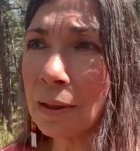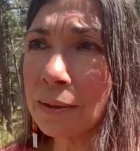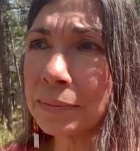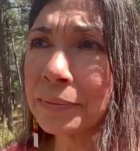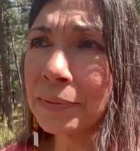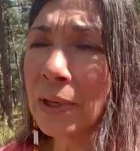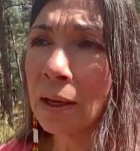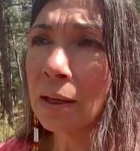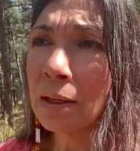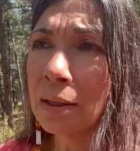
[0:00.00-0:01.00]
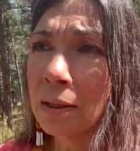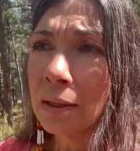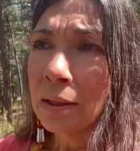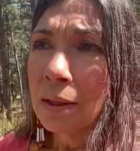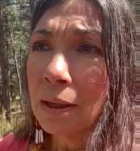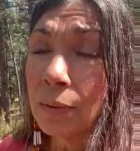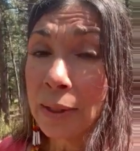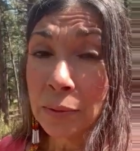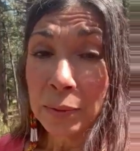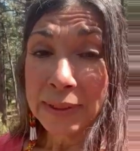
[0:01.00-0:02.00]
um,
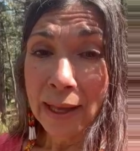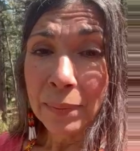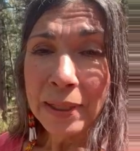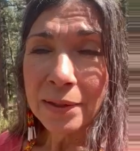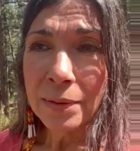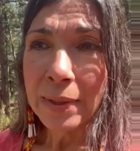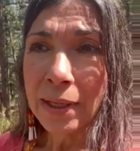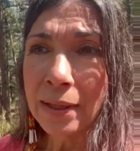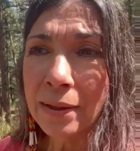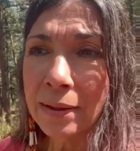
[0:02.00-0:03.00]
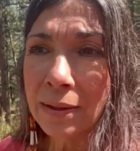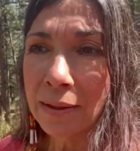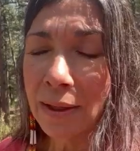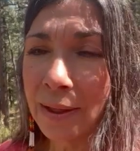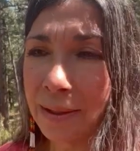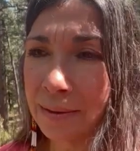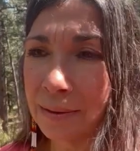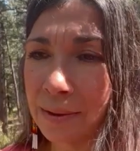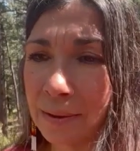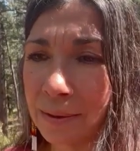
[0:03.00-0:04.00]
around what was happening to me.
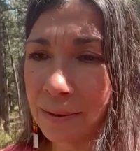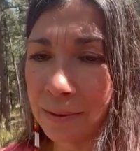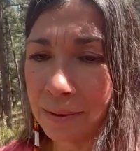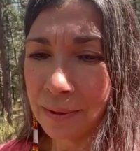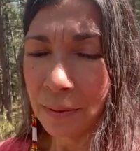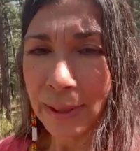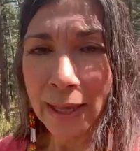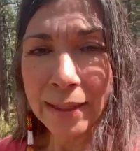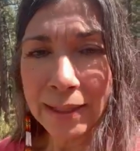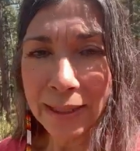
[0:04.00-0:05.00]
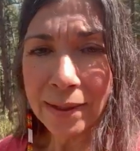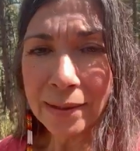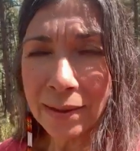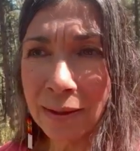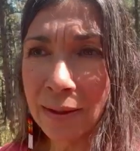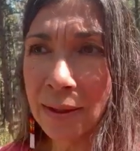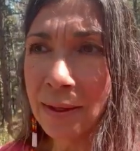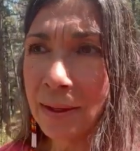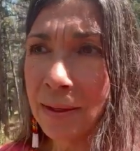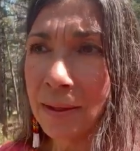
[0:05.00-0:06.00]
And the reality is,
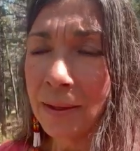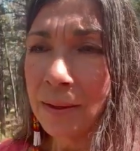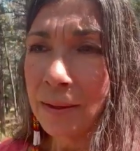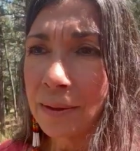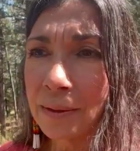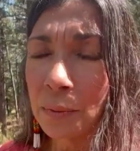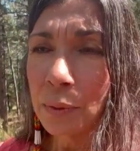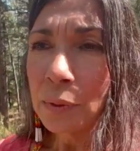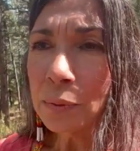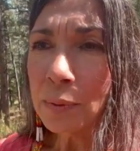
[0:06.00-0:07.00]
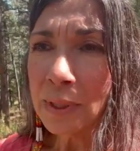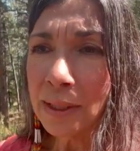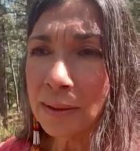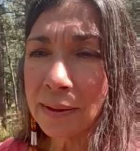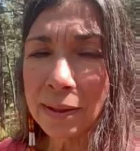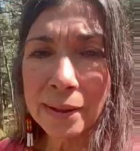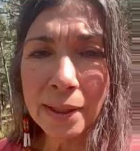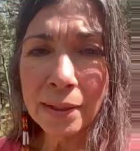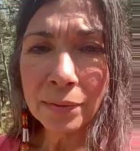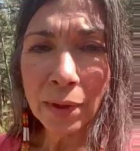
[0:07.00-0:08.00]
the womb is the
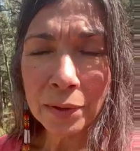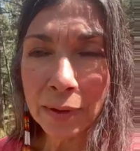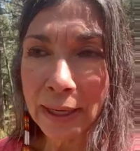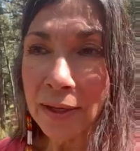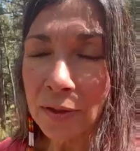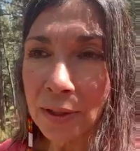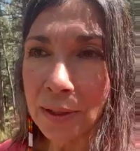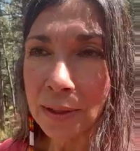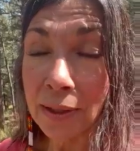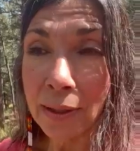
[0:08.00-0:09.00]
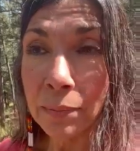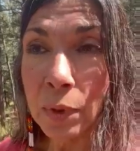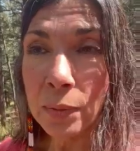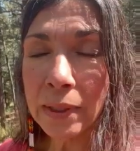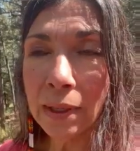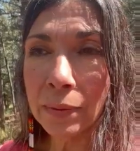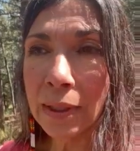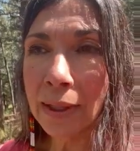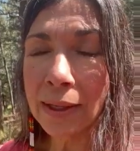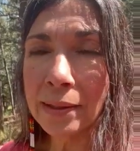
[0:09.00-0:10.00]
seed of all creation. And in that moment I
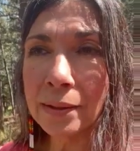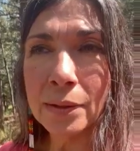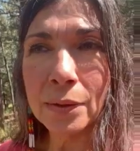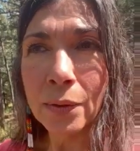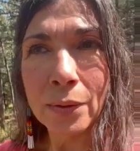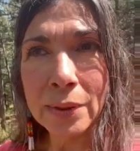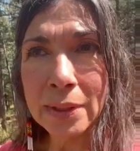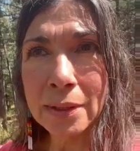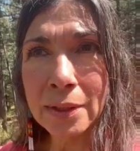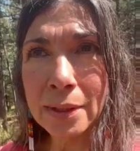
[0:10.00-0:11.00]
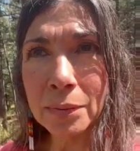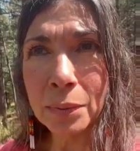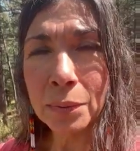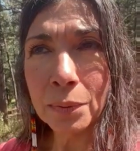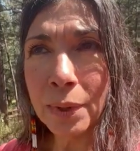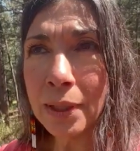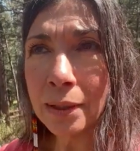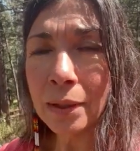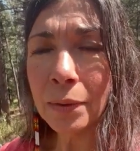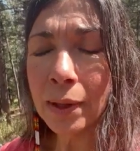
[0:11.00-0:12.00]
realized, you know, it's just, what
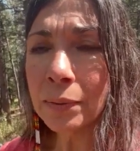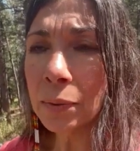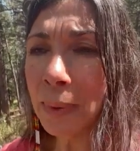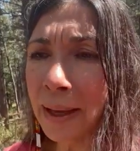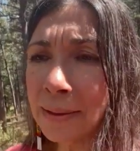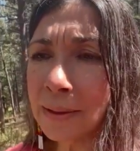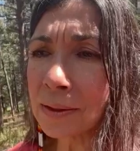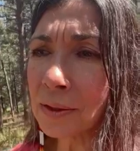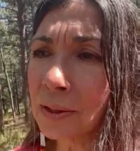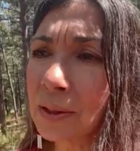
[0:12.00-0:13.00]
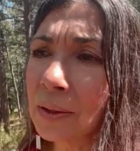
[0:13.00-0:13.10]
an incredible passage,